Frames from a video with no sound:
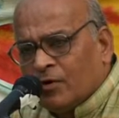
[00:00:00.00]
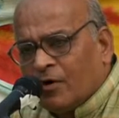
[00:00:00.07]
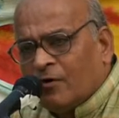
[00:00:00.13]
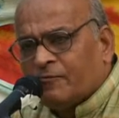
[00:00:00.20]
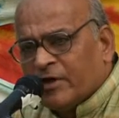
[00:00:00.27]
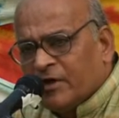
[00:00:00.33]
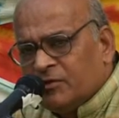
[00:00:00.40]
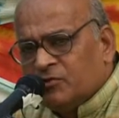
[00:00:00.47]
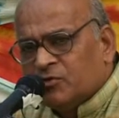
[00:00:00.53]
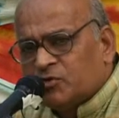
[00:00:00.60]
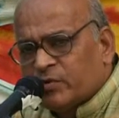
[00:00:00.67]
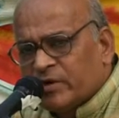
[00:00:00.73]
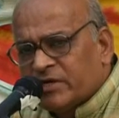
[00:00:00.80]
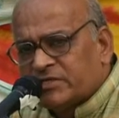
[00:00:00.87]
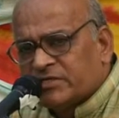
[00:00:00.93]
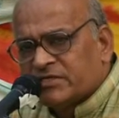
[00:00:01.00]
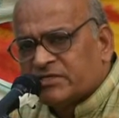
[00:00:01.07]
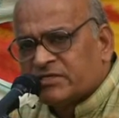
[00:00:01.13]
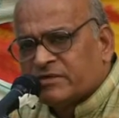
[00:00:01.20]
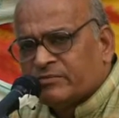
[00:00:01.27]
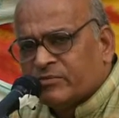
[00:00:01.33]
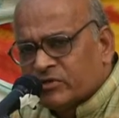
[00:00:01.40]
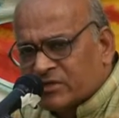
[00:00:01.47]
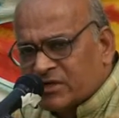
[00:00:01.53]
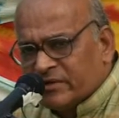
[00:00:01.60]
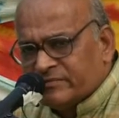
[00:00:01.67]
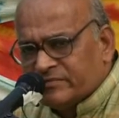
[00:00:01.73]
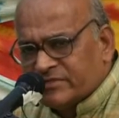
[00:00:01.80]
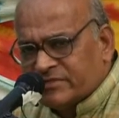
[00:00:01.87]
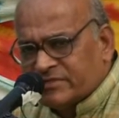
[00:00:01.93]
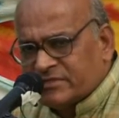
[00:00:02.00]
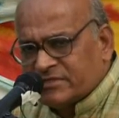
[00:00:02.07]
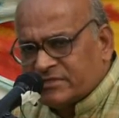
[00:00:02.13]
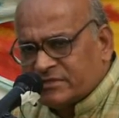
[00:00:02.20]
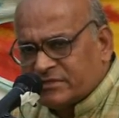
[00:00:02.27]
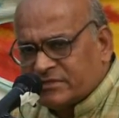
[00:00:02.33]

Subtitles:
of Hindus versus the Muslims.